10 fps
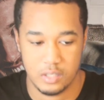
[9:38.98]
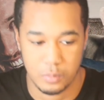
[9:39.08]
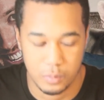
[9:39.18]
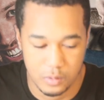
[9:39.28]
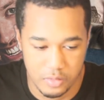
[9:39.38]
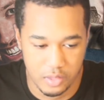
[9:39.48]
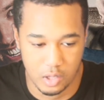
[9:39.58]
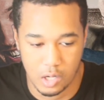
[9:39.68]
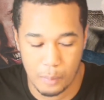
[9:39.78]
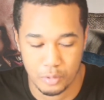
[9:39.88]
the
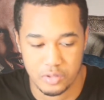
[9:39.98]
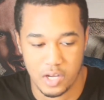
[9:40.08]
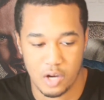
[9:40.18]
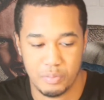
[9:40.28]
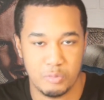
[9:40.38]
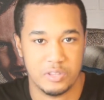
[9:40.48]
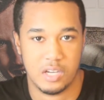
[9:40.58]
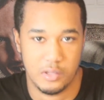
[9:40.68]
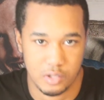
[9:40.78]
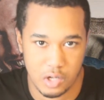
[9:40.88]
couples therapy with
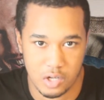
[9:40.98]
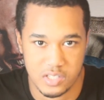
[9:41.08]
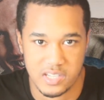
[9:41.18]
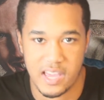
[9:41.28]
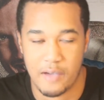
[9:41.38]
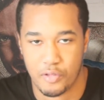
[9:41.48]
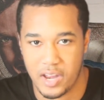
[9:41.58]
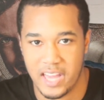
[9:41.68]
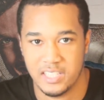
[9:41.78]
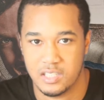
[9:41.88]
the other girls, and after
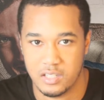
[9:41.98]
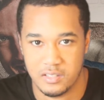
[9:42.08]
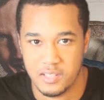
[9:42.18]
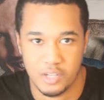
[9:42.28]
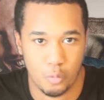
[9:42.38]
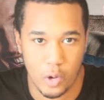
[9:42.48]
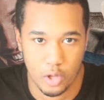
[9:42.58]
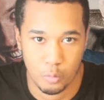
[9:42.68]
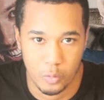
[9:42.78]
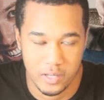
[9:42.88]
that, he could have did a
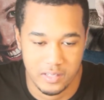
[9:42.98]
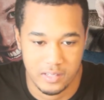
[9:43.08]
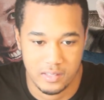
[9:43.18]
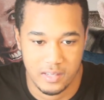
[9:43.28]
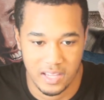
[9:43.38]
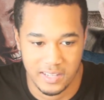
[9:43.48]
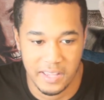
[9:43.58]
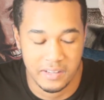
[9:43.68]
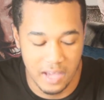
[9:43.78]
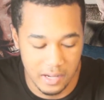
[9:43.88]
one-on-one date
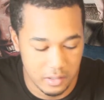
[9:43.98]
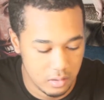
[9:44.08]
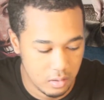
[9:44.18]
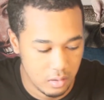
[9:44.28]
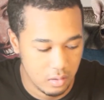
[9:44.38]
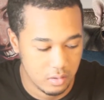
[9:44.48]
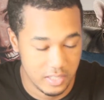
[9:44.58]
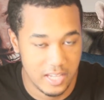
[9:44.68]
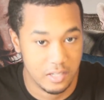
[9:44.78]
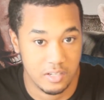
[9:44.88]
day that night.
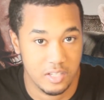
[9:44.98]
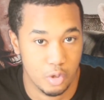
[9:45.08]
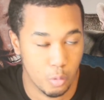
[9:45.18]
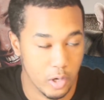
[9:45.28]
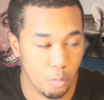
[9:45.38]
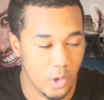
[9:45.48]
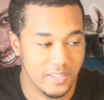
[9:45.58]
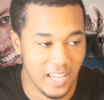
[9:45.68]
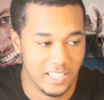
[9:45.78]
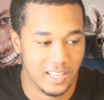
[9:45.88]
Yeah, he could have did a
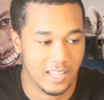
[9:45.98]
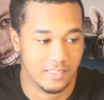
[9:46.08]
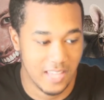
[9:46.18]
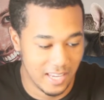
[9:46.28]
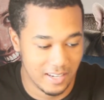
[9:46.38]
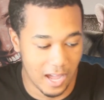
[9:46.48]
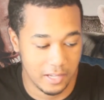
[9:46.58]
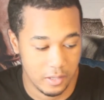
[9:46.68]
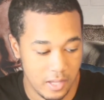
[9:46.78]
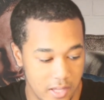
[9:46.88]
one-on-one date that
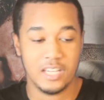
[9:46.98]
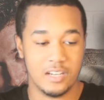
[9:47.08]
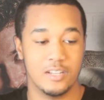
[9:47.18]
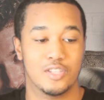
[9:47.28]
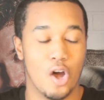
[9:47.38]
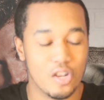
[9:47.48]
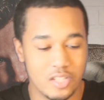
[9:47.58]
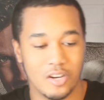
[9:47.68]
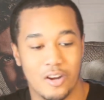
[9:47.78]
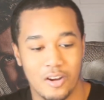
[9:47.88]
night. He could have
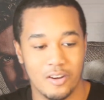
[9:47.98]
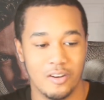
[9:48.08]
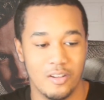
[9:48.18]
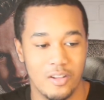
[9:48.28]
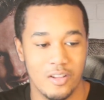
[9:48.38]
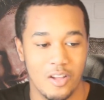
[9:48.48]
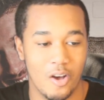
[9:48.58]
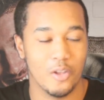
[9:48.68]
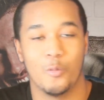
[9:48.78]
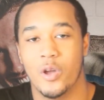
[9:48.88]
talked to her
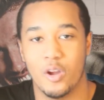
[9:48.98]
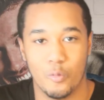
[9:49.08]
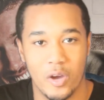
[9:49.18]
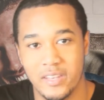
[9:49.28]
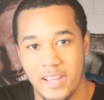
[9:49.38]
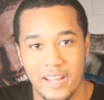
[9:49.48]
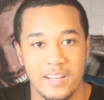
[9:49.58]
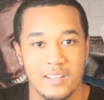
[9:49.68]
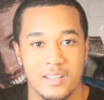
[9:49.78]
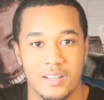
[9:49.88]
on a one-on-one
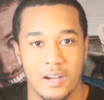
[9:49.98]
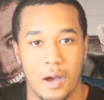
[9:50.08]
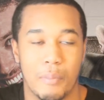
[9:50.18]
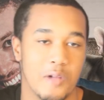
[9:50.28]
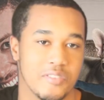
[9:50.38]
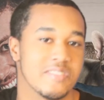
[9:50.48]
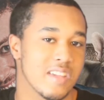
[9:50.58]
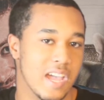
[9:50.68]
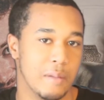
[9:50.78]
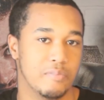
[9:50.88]
date about the
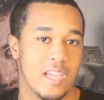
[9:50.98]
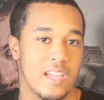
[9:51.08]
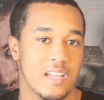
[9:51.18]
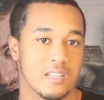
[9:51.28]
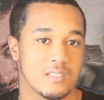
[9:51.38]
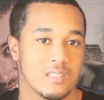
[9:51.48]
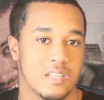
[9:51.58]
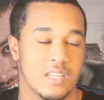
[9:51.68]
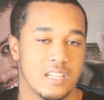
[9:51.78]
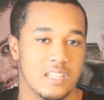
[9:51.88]
same things
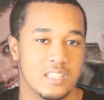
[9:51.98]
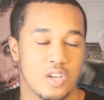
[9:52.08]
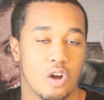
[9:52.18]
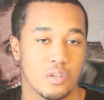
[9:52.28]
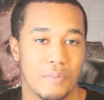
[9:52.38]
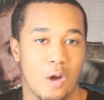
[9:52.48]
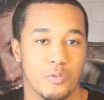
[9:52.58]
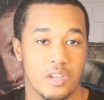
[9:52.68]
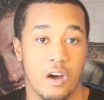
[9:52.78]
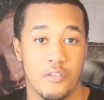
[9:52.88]
he talked
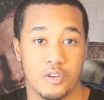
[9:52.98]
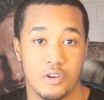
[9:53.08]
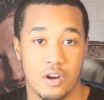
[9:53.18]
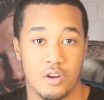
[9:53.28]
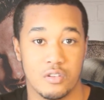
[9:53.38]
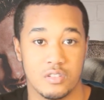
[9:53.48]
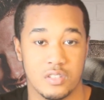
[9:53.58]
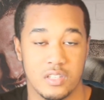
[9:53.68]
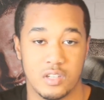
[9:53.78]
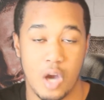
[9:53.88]
about with the other
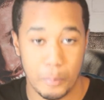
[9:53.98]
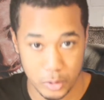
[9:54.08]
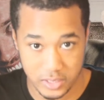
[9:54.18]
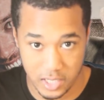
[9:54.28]
girls in the couples